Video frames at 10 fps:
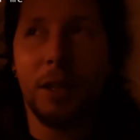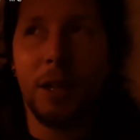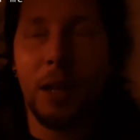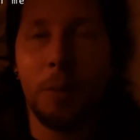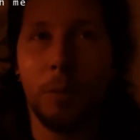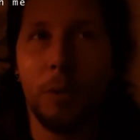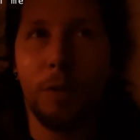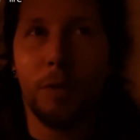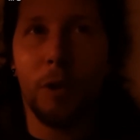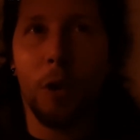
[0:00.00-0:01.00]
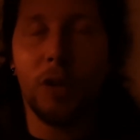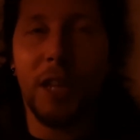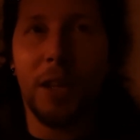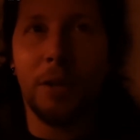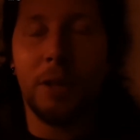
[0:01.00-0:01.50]
And with
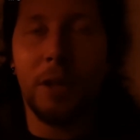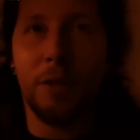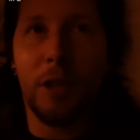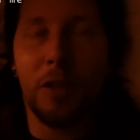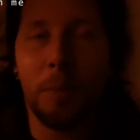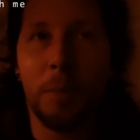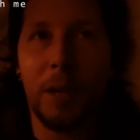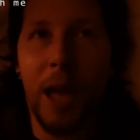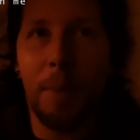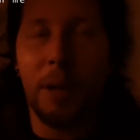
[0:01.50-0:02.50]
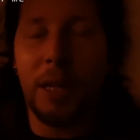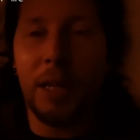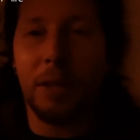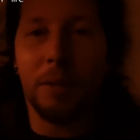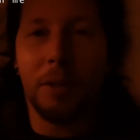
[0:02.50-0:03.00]
lockdown and everything that's been happening
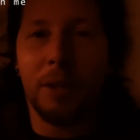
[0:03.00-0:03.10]
in